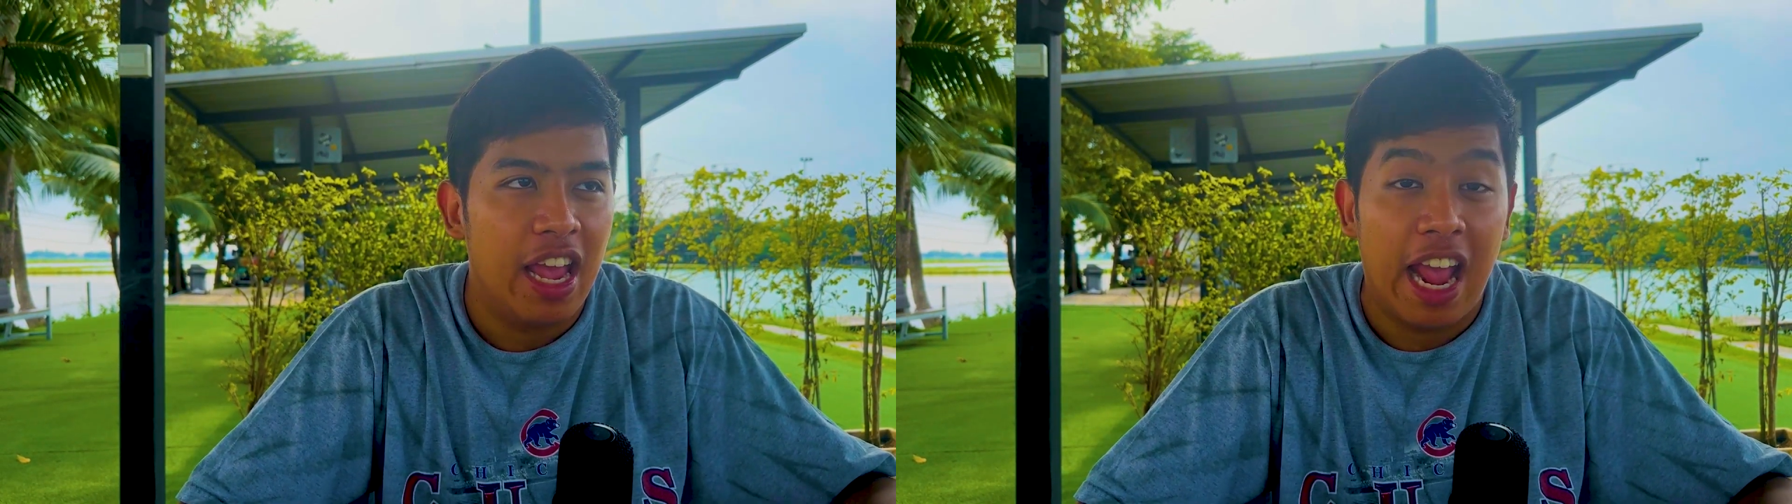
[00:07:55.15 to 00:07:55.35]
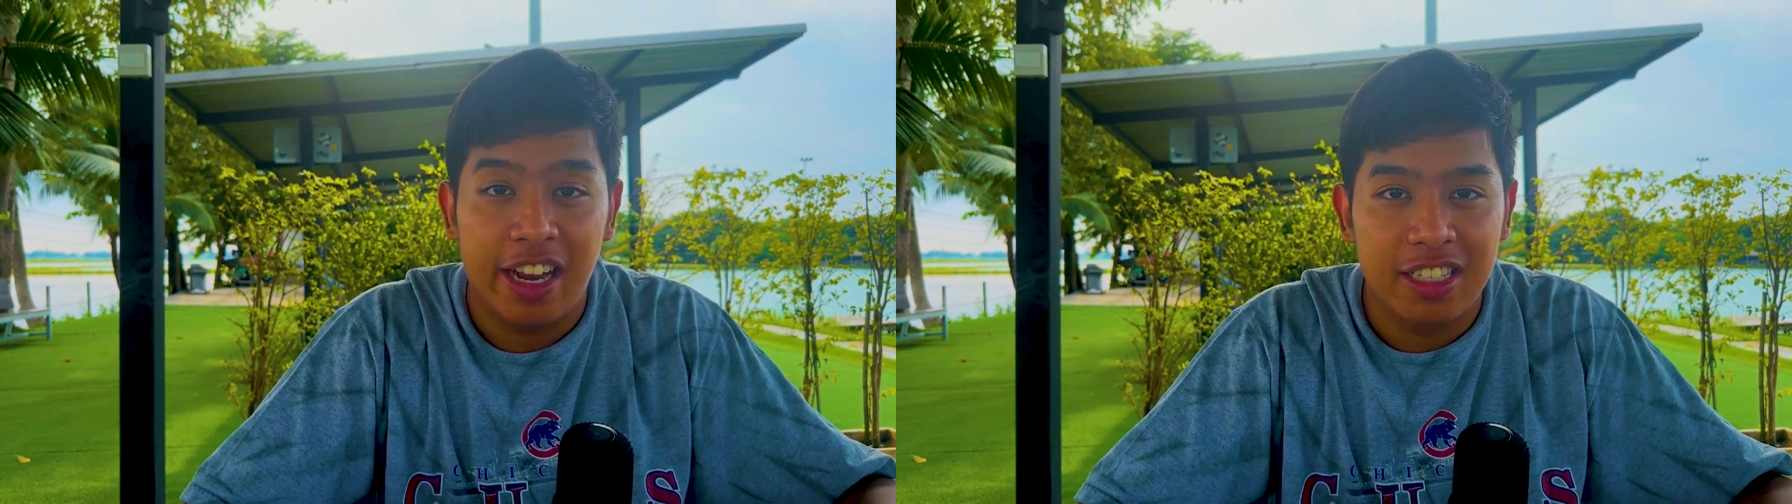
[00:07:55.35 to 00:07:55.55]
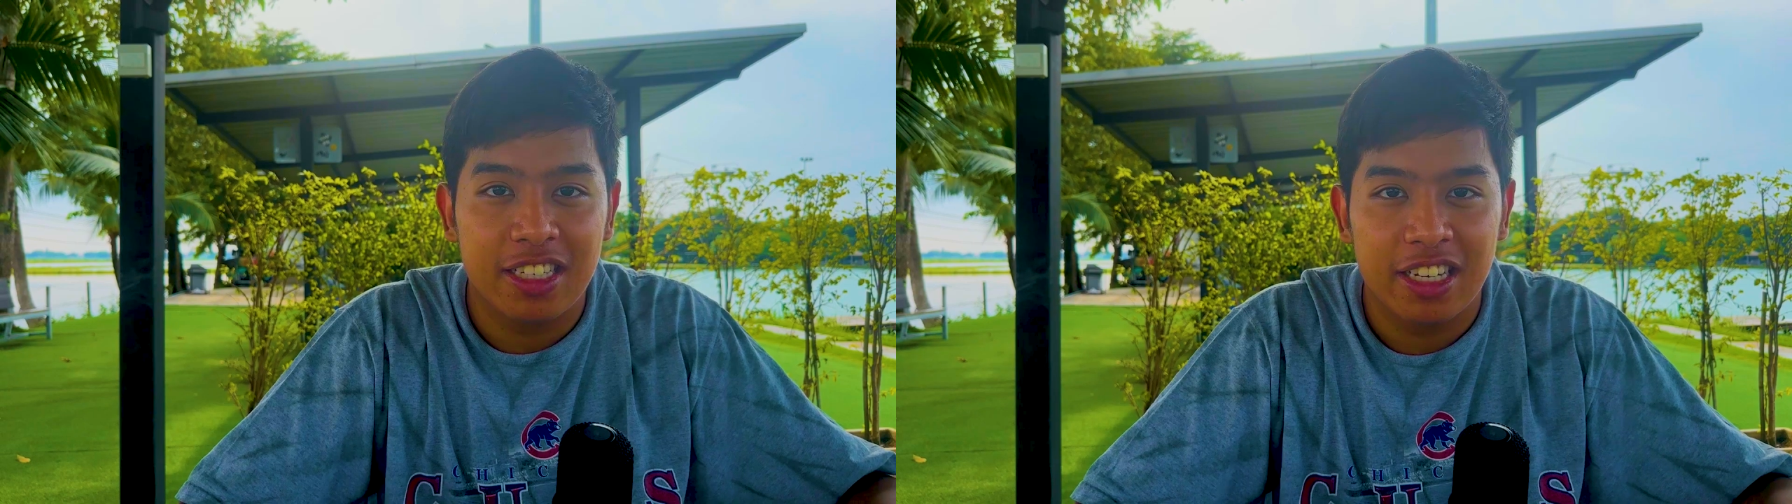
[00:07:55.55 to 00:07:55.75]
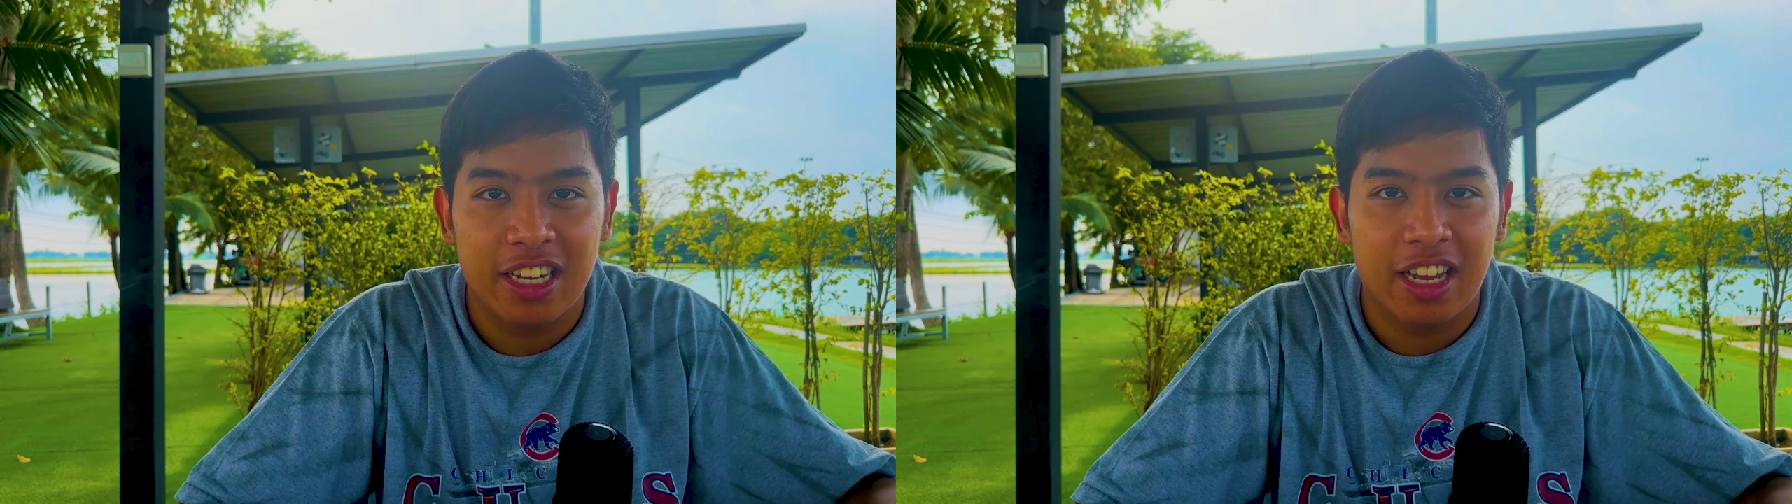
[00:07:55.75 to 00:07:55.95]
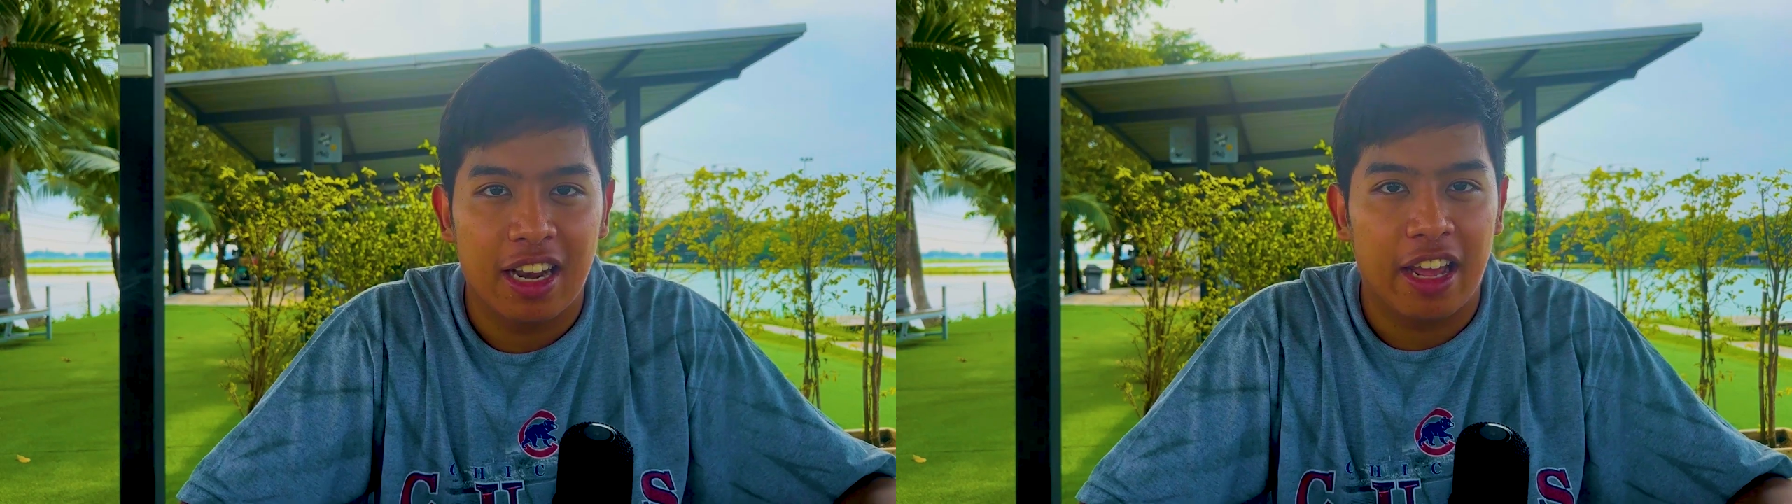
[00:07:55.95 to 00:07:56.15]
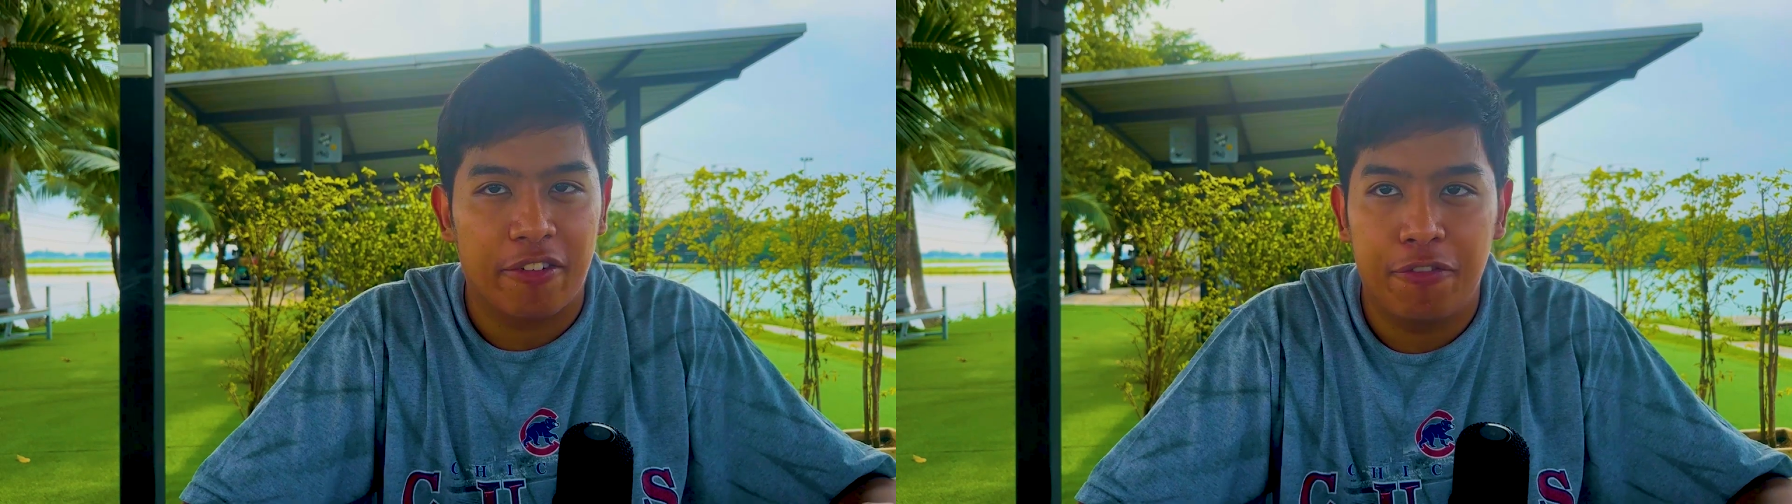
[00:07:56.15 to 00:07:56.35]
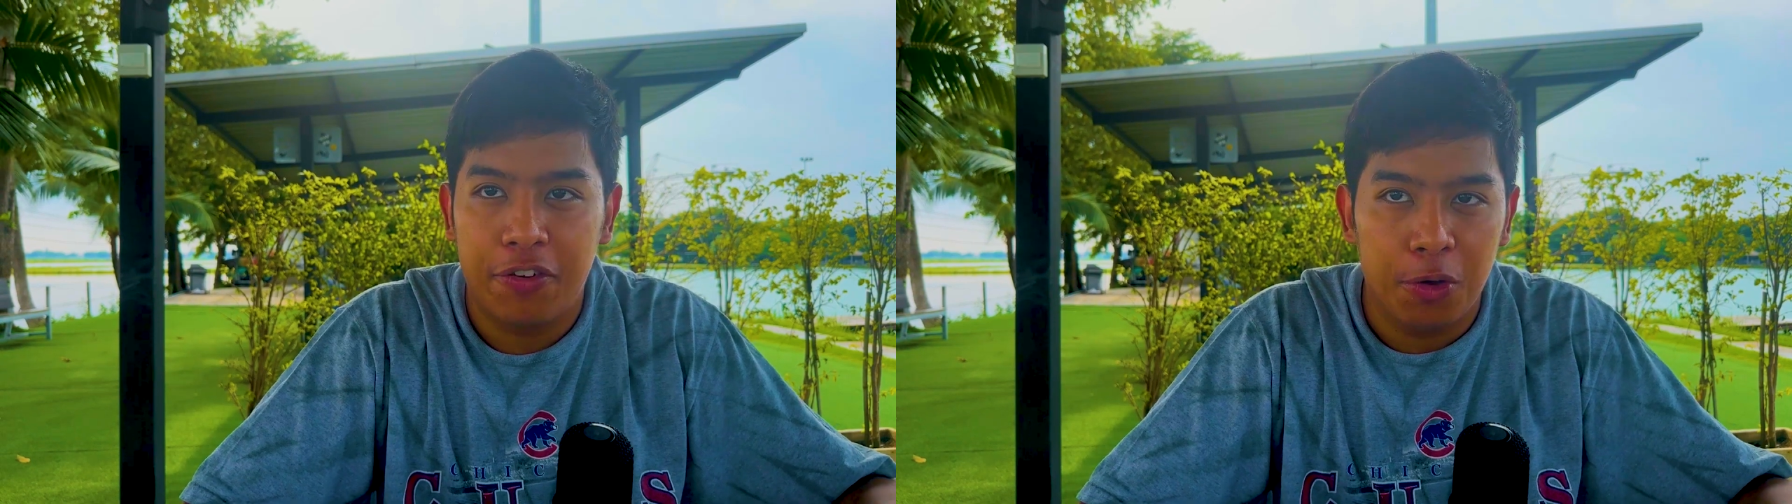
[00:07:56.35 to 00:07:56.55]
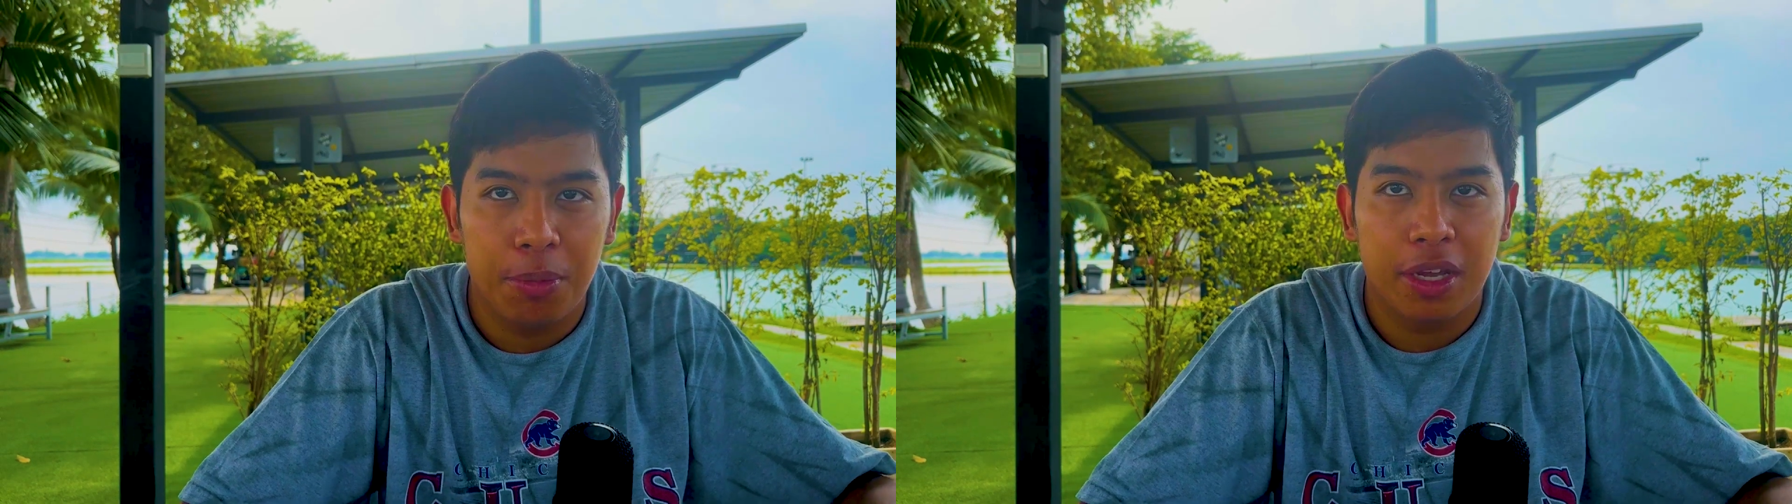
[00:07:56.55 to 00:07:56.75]
editing and like
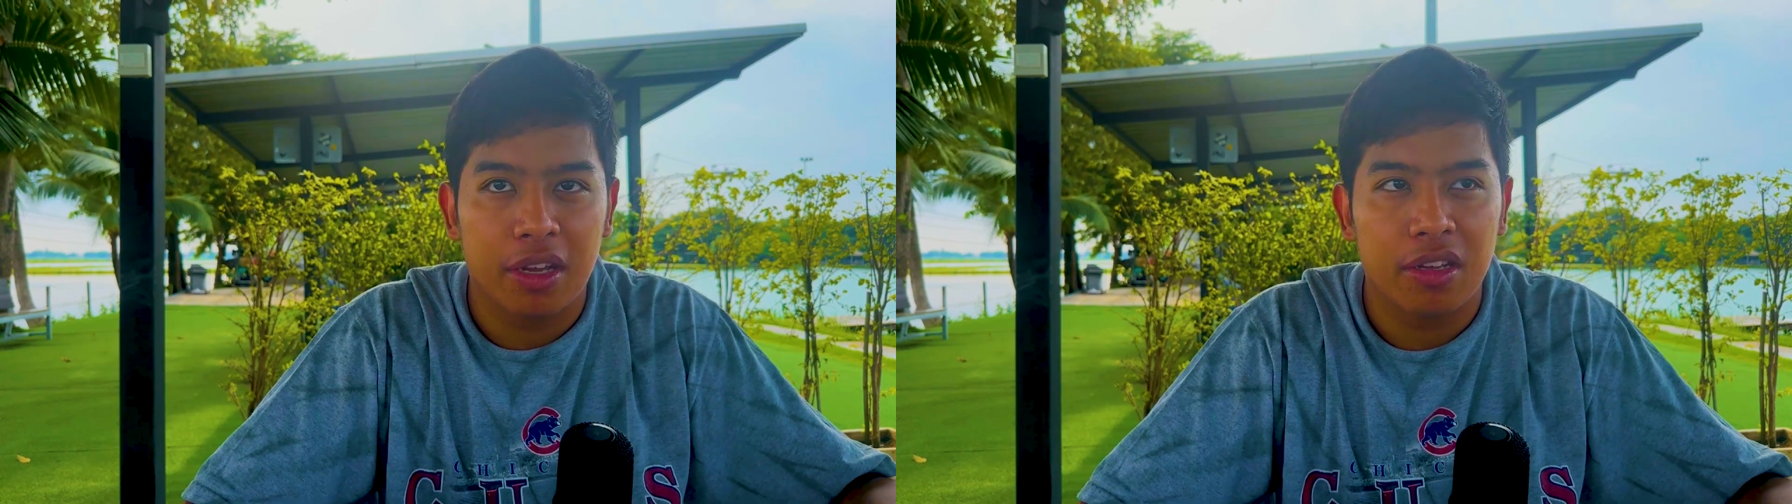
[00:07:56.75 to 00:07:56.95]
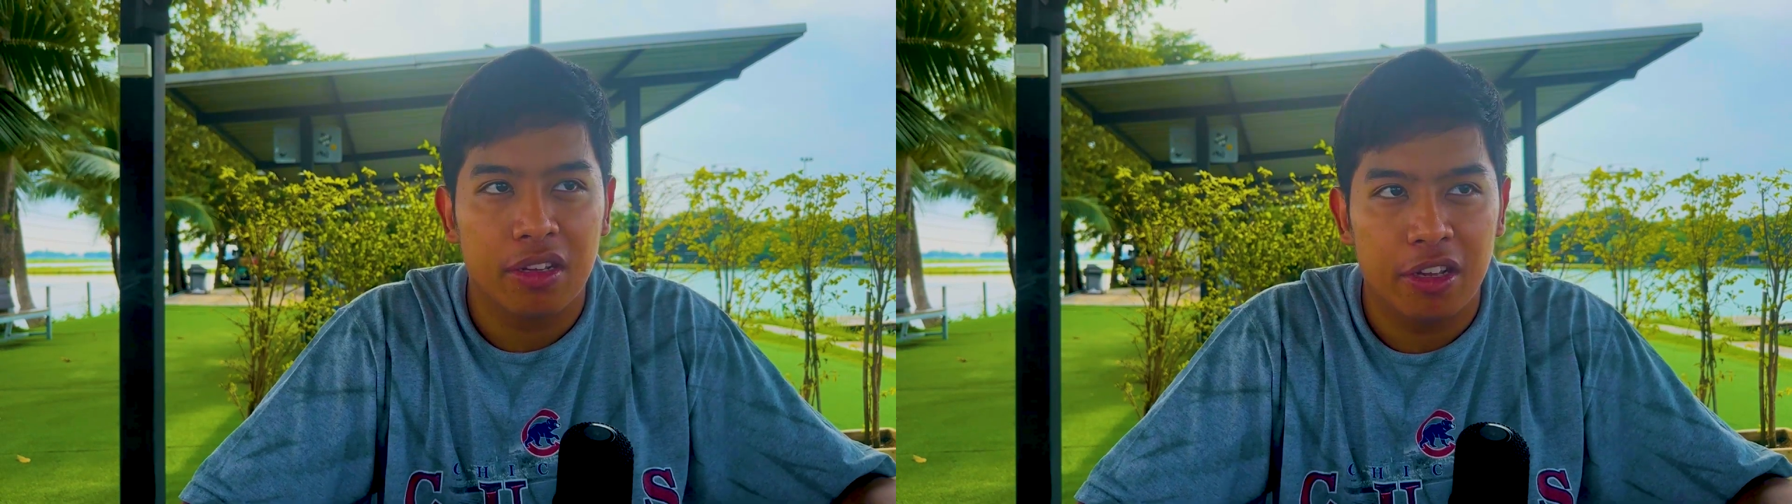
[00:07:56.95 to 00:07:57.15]
filming,